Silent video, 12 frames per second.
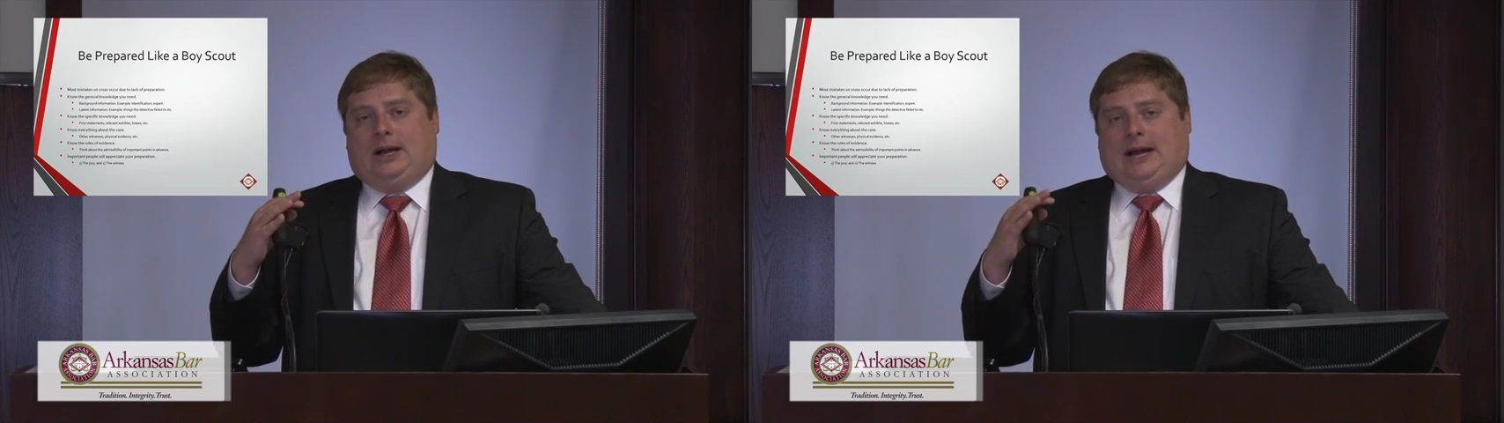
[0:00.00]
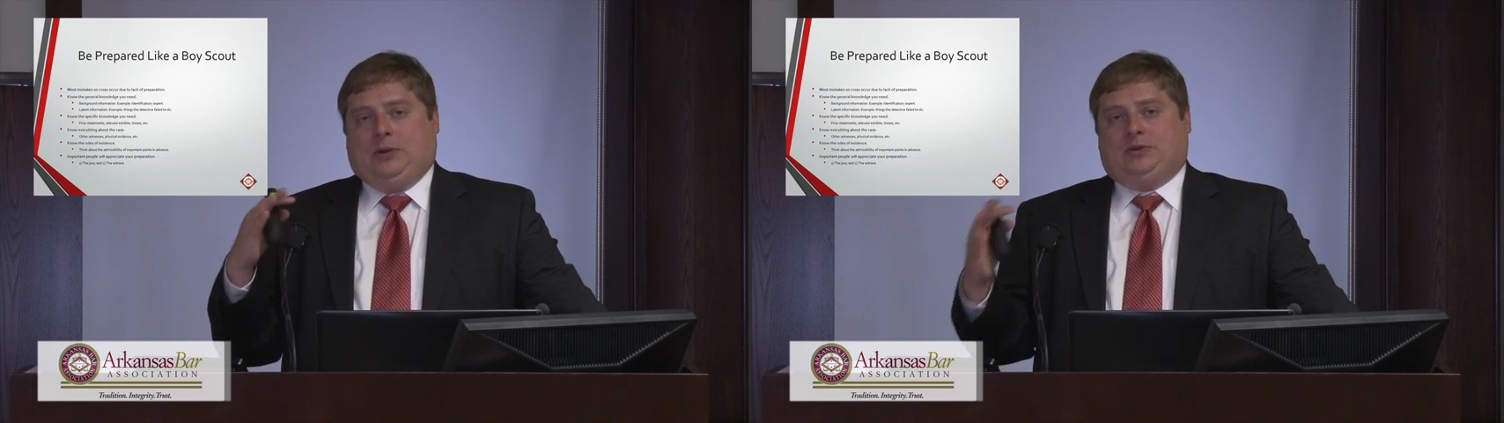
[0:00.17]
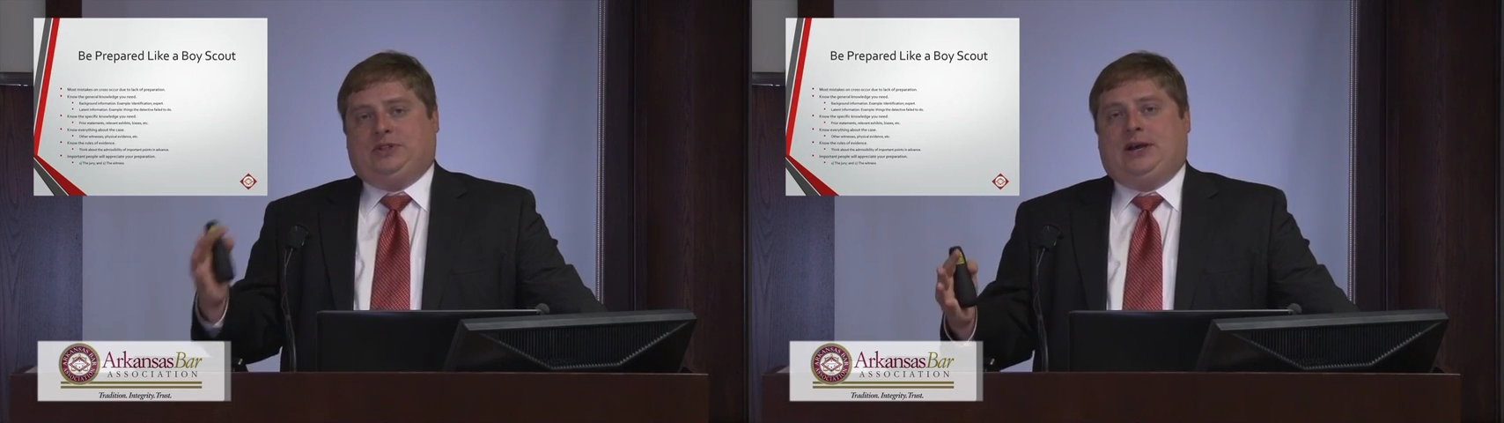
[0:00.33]

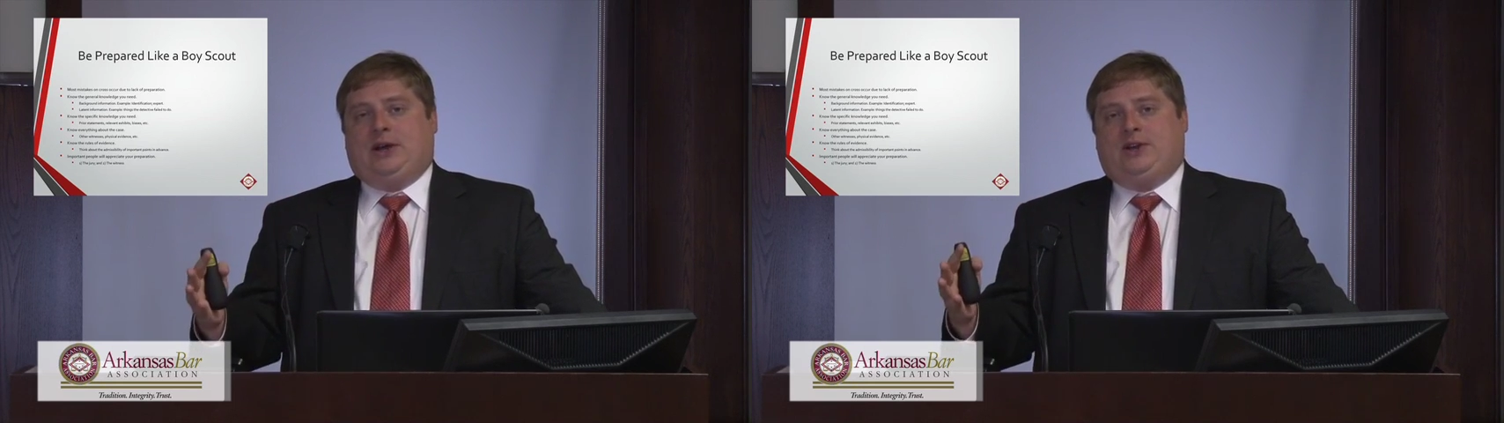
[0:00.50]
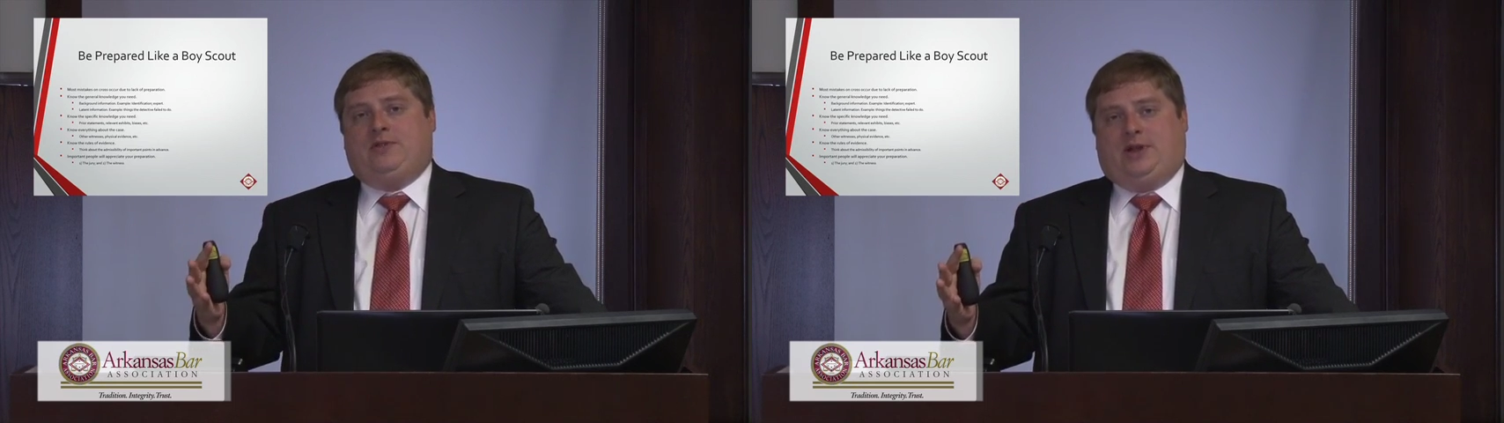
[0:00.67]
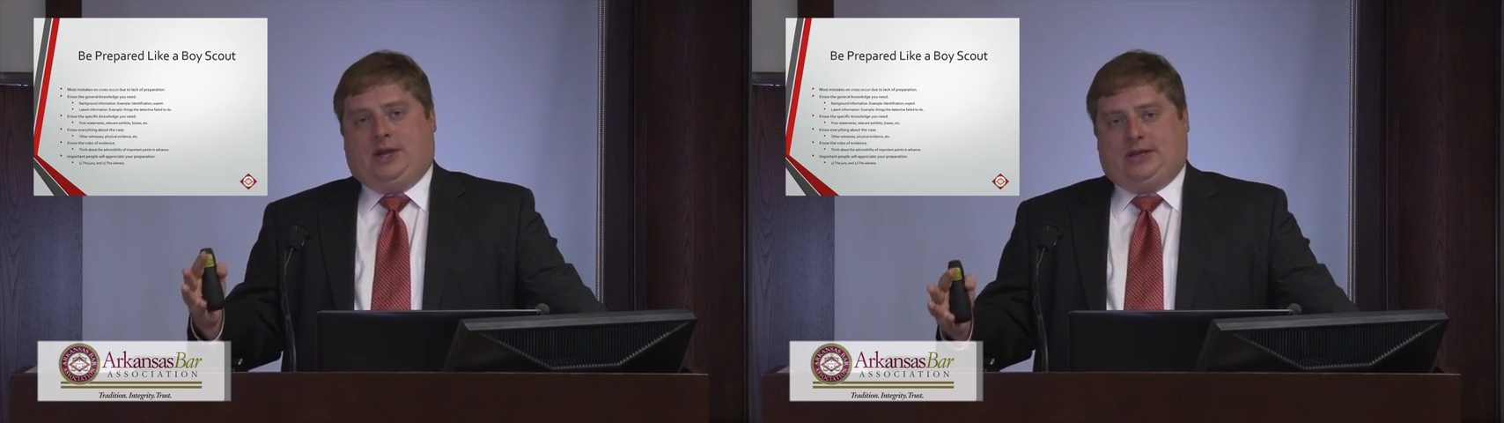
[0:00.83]
I will tell
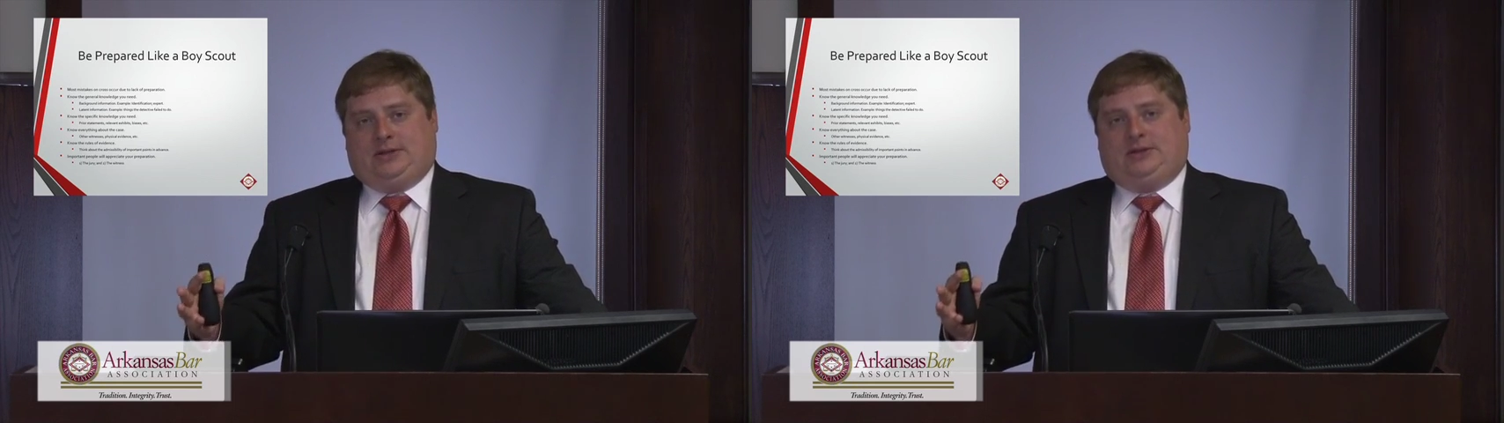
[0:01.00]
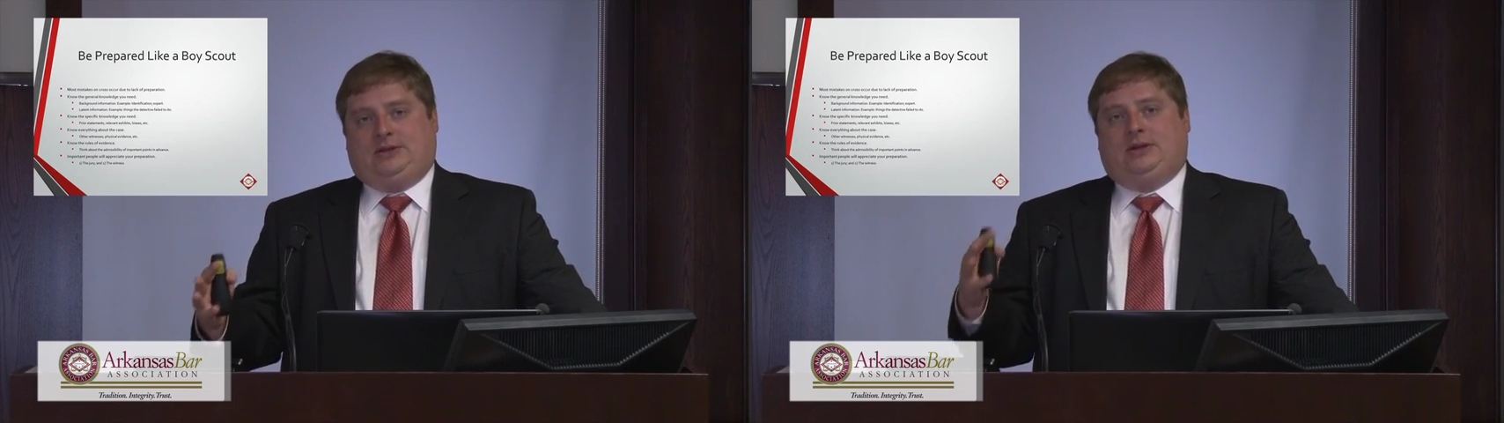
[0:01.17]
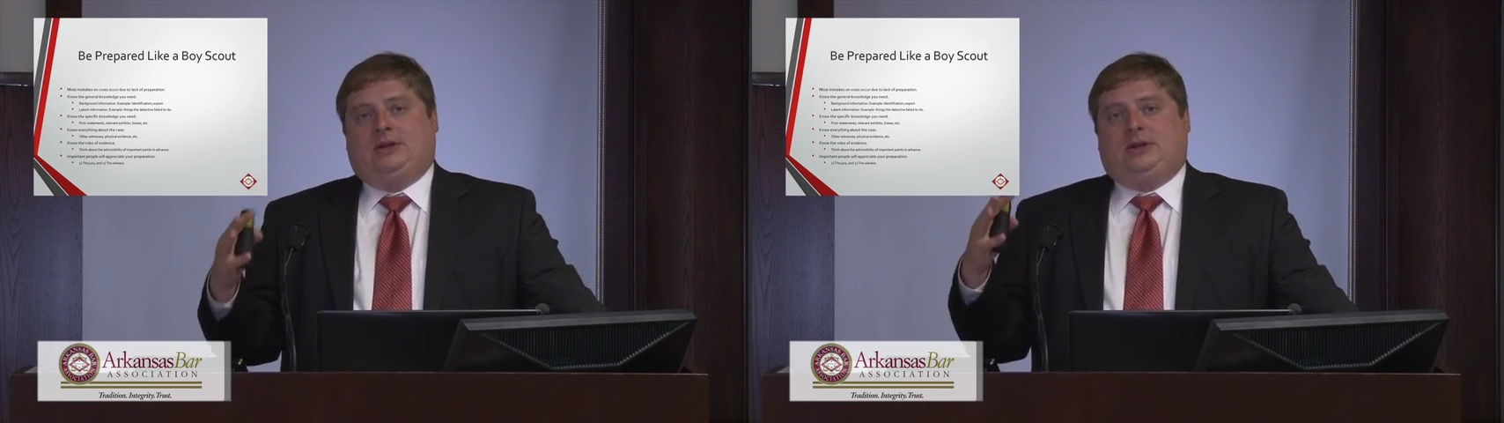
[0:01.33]
you this.